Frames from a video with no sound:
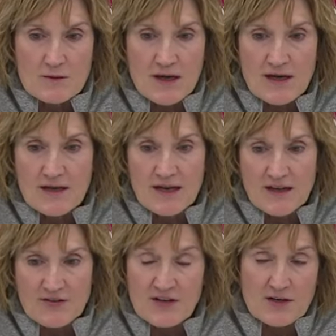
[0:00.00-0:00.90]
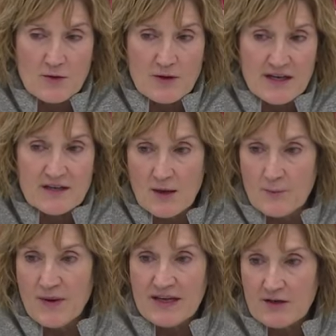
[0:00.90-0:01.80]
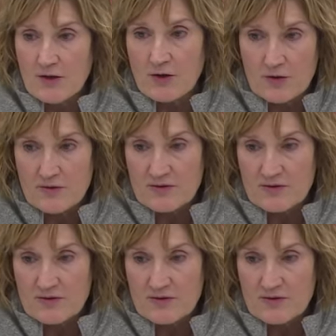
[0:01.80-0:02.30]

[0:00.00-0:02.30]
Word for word: and, and I think it'll end up making her